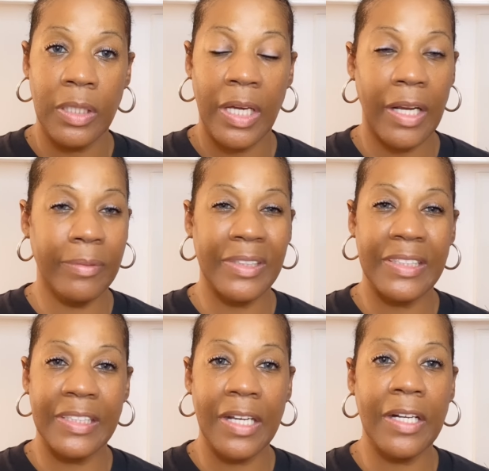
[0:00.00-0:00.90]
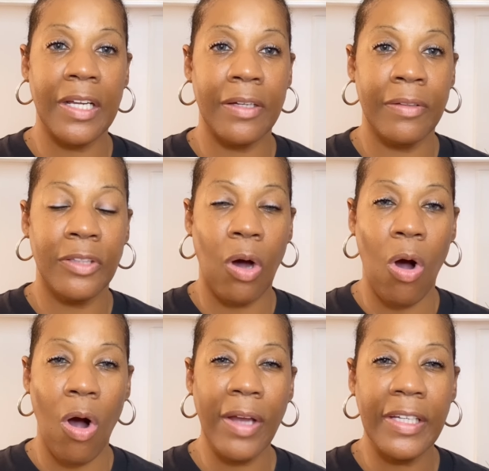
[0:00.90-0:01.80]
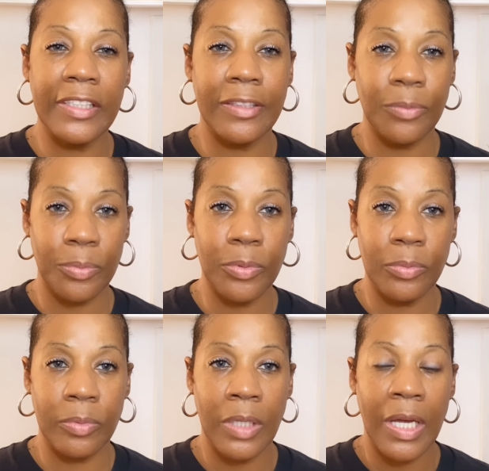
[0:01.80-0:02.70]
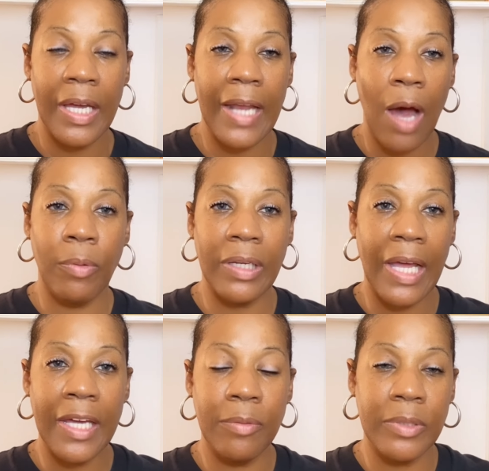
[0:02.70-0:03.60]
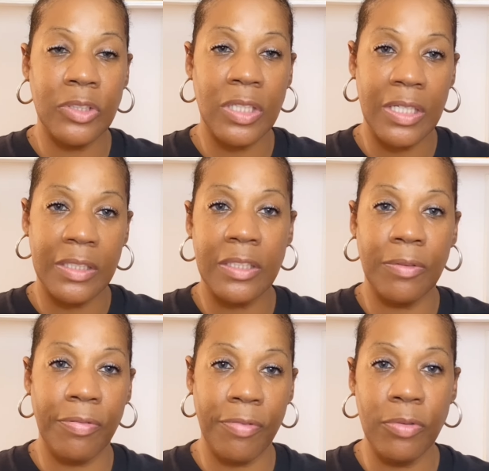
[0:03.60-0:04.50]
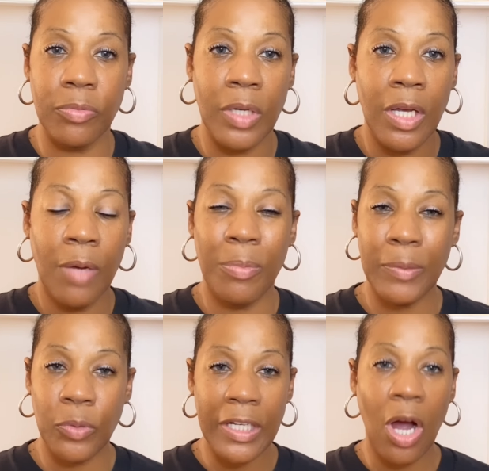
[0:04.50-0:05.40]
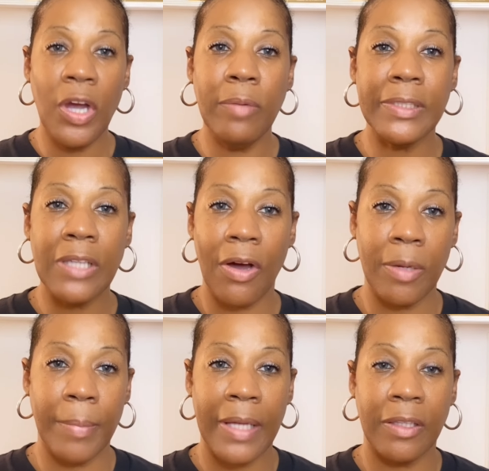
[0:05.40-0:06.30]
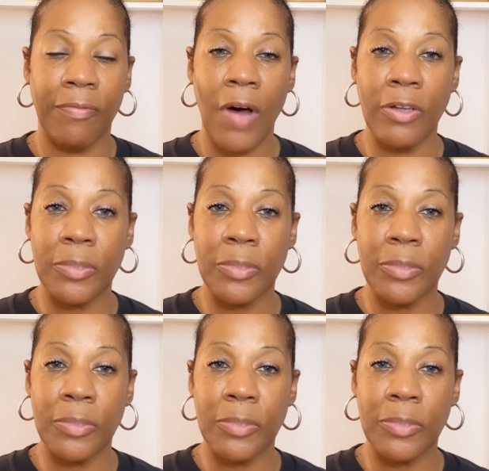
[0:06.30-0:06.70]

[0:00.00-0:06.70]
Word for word: And I was just sitting there, the heart is the root, and our language is the fruit. We, we know he was talking about the false